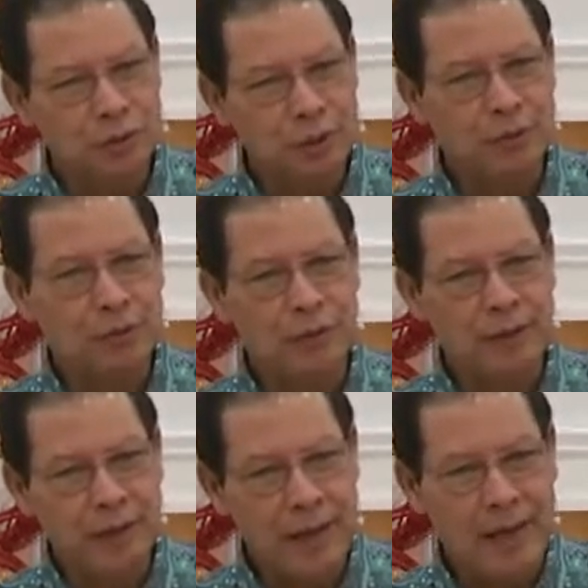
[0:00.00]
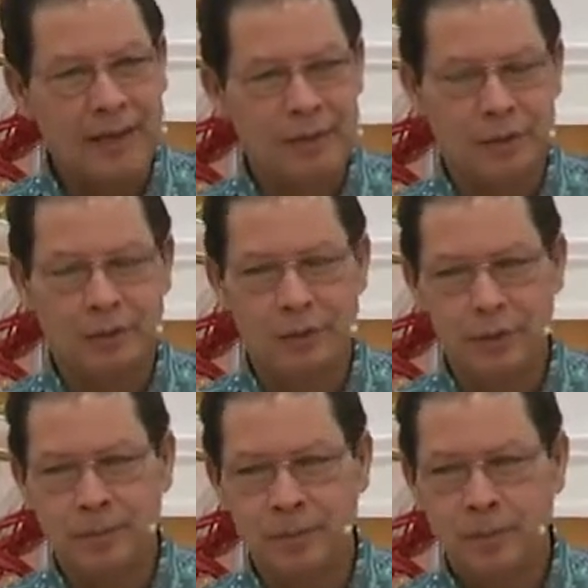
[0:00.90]
different atmosphere.
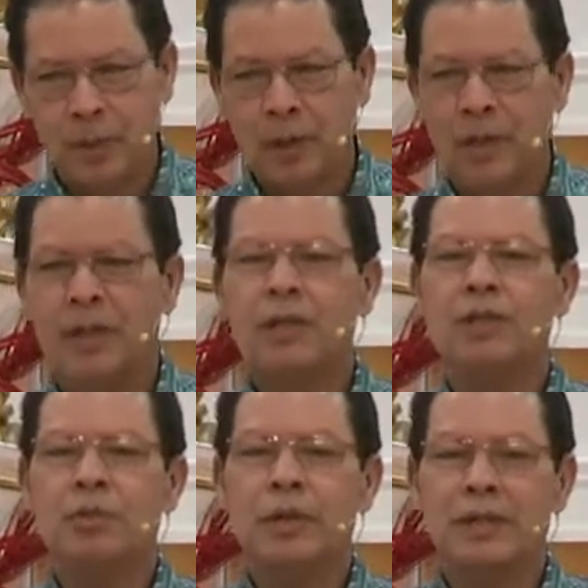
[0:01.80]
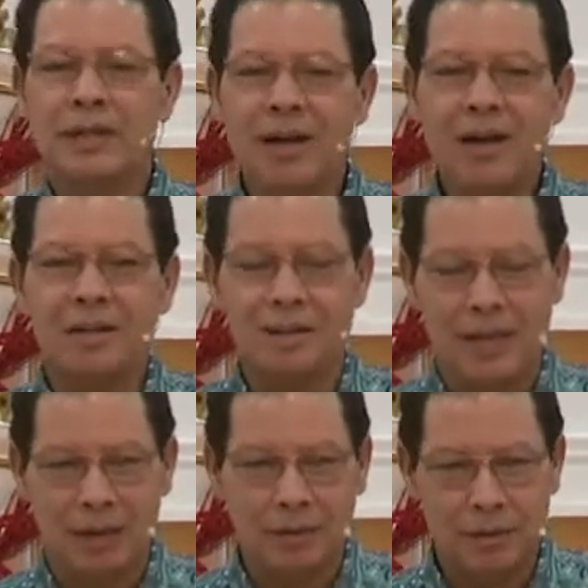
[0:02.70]
Here you're in God's
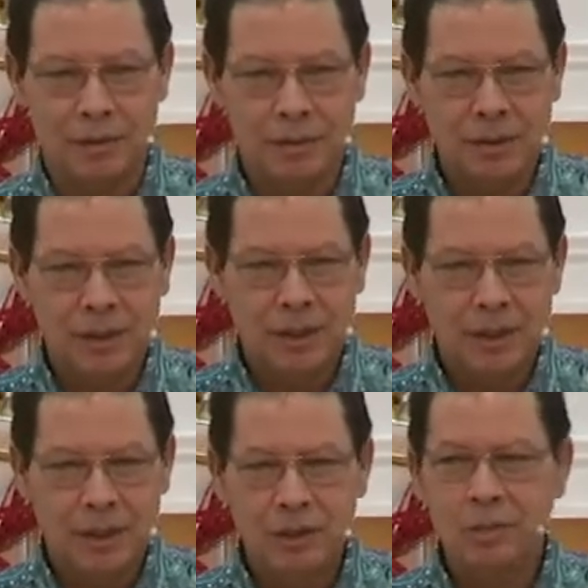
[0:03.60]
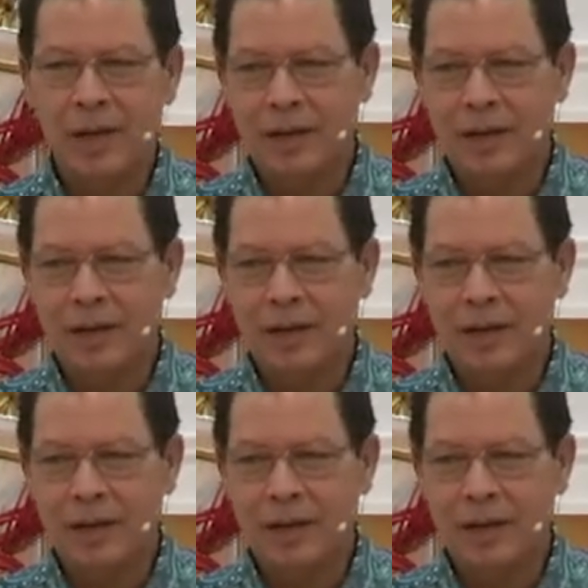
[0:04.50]
house. Now you might